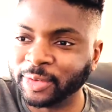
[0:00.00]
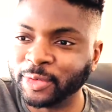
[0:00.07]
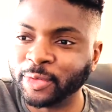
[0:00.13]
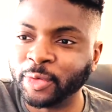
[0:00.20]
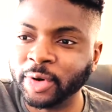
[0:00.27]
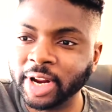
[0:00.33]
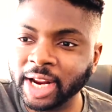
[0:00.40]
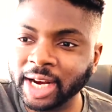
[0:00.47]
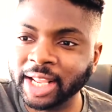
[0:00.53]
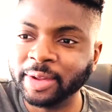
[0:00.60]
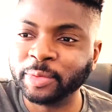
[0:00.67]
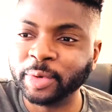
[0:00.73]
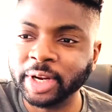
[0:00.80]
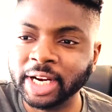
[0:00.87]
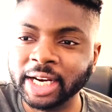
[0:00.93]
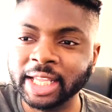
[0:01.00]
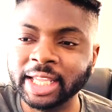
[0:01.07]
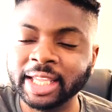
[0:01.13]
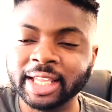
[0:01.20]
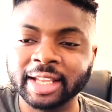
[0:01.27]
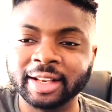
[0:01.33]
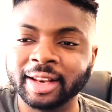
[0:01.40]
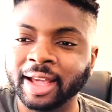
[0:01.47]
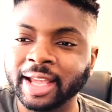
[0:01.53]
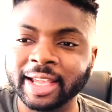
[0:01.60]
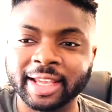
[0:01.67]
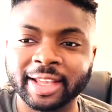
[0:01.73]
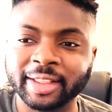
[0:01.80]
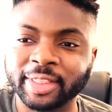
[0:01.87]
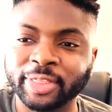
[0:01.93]
Really, really,
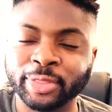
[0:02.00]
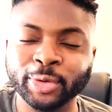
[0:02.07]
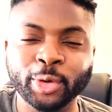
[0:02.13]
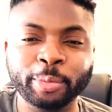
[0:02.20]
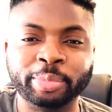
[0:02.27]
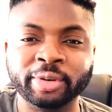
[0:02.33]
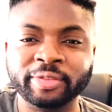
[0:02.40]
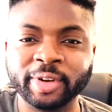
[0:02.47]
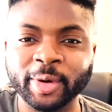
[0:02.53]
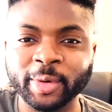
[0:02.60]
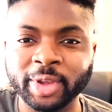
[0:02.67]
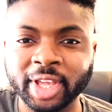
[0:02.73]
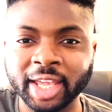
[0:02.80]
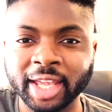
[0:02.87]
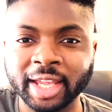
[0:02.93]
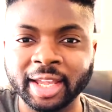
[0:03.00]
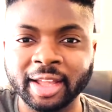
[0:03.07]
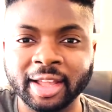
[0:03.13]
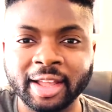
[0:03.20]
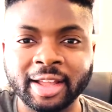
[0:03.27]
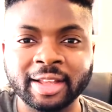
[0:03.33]
like, thought-provoking.